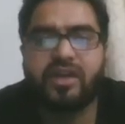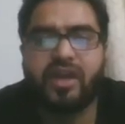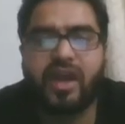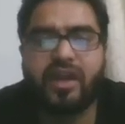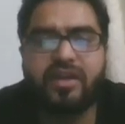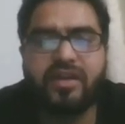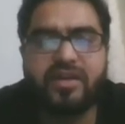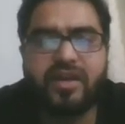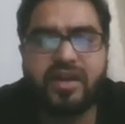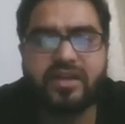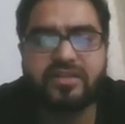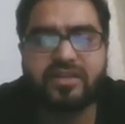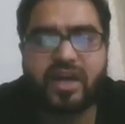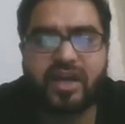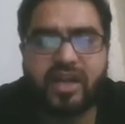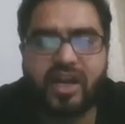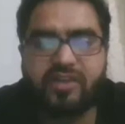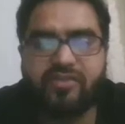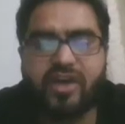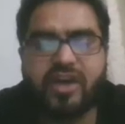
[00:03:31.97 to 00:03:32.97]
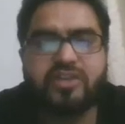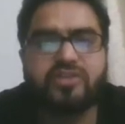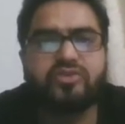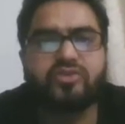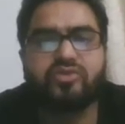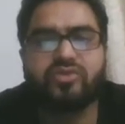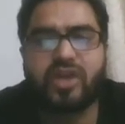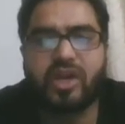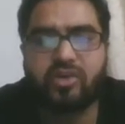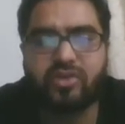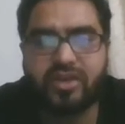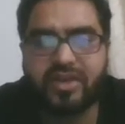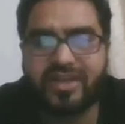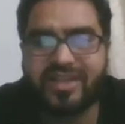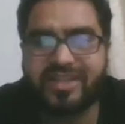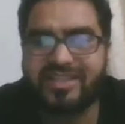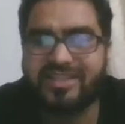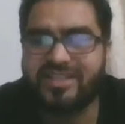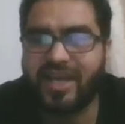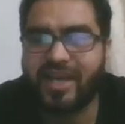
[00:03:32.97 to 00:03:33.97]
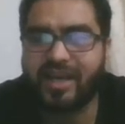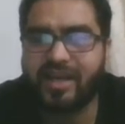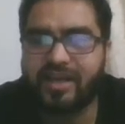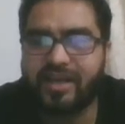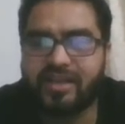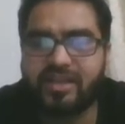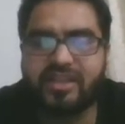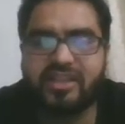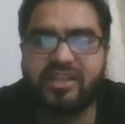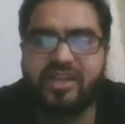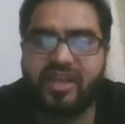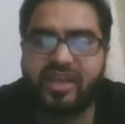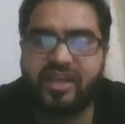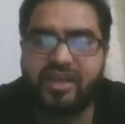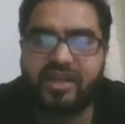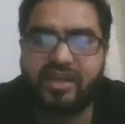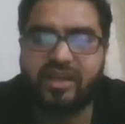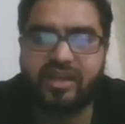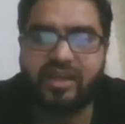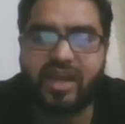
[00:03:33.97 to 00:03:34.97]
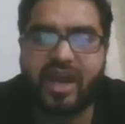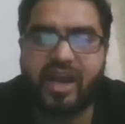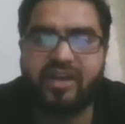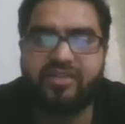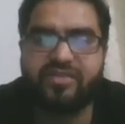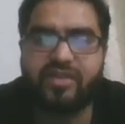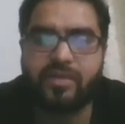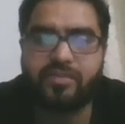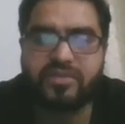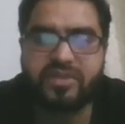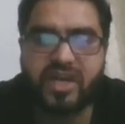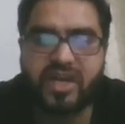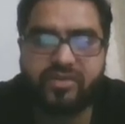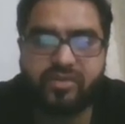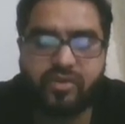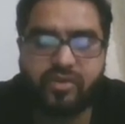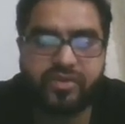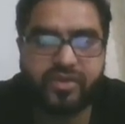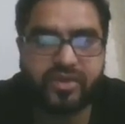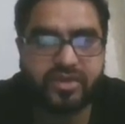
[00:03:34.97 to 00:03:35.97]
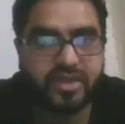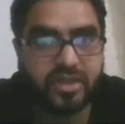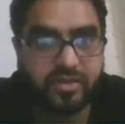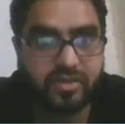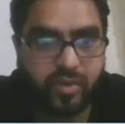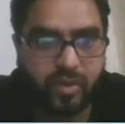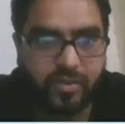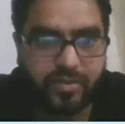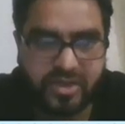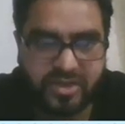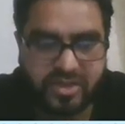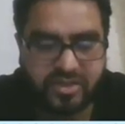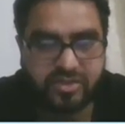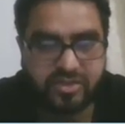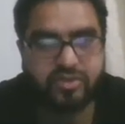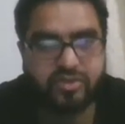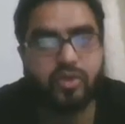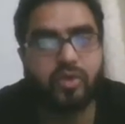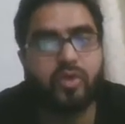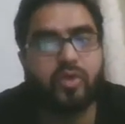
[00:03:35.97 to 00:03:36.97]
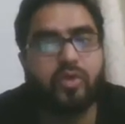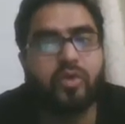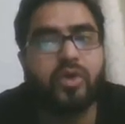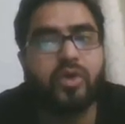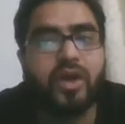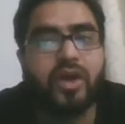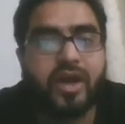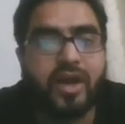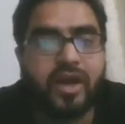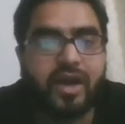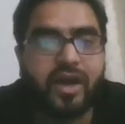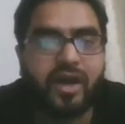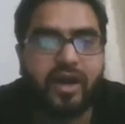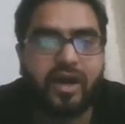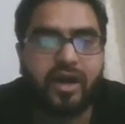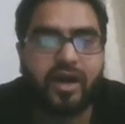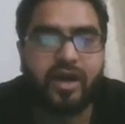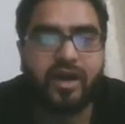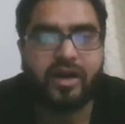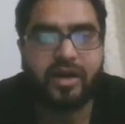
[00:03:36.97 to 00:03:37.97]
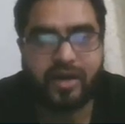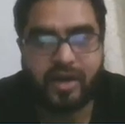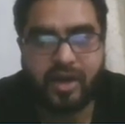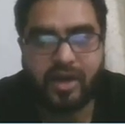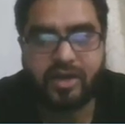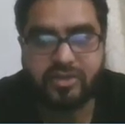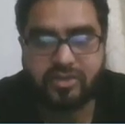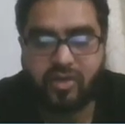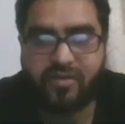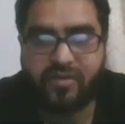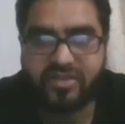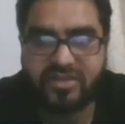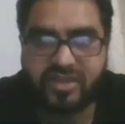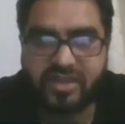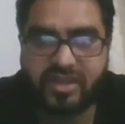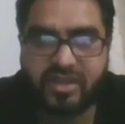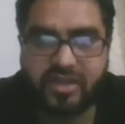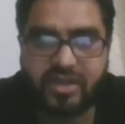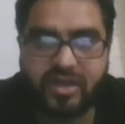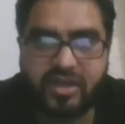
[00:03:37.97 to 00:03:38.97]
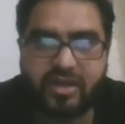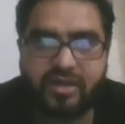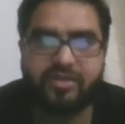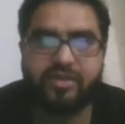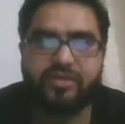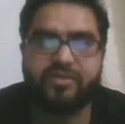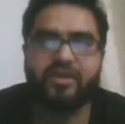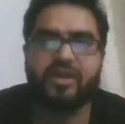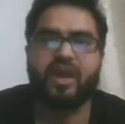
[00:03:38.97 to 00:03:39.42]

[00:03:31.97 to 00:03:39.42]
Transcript: Candidates are advised to regularly check the CAT website for further information. So uh, it is obviously uh, we,